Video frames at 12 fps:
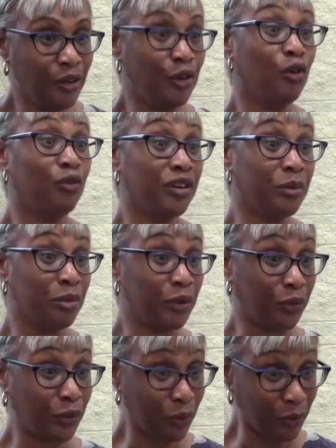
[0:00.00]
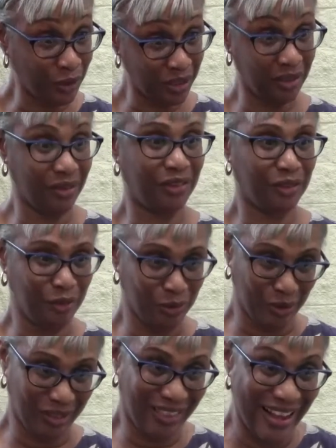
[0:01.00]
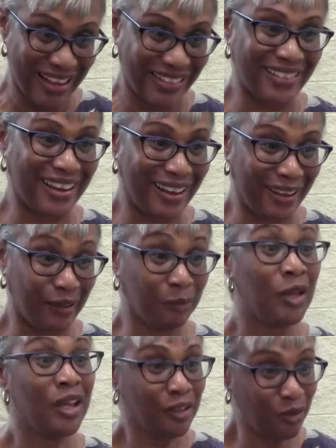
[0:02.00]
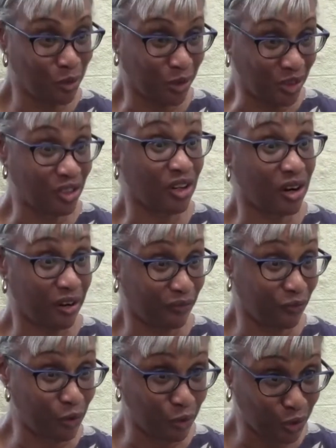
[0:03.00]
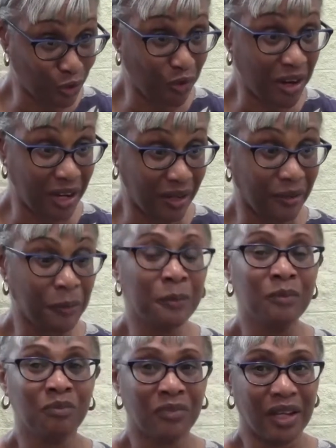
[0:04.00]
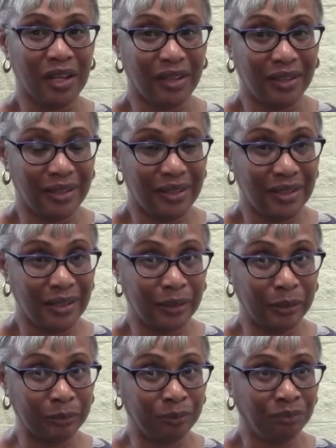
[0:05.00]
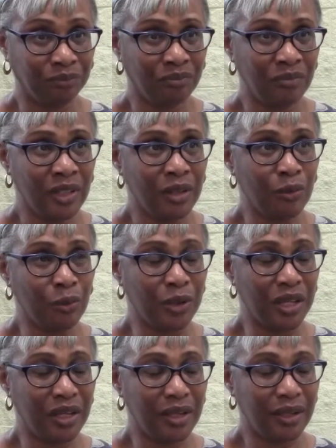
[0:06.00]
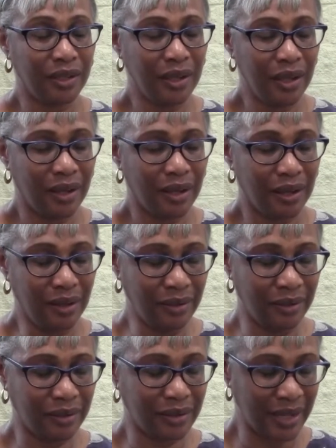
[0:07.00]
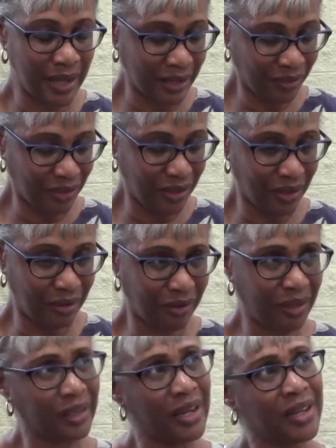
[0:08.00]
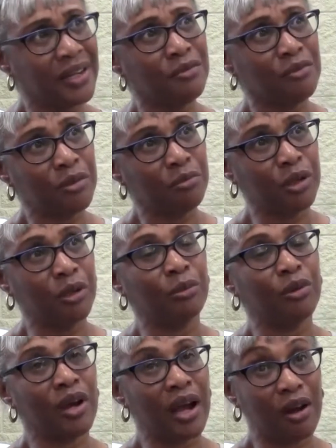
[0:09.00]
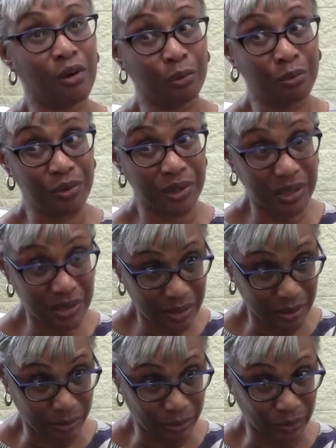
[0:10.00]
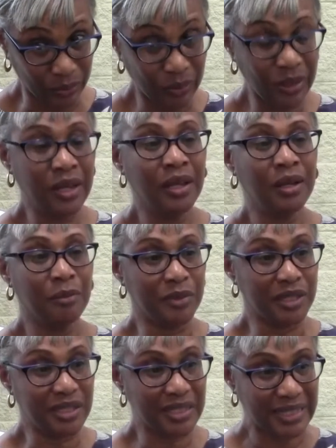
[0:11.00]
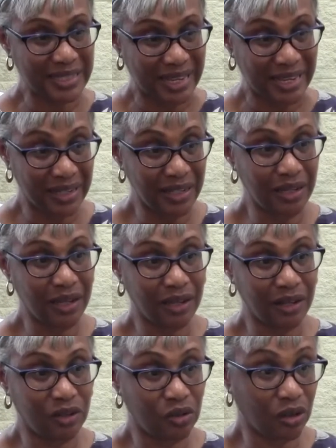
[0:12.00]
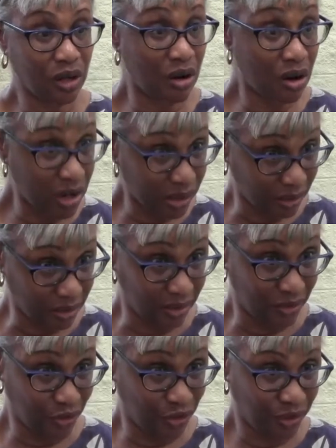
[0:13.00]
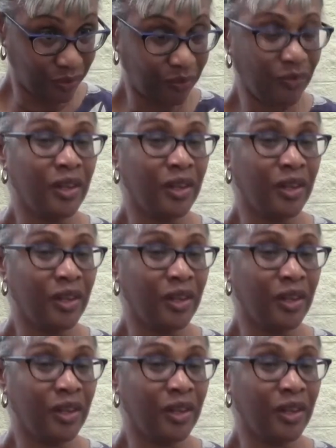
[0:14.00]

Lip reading: November 30th during that time, you could start first grade. And we got there, and I can remember our principal, Ms. Sadie L. Cartledge,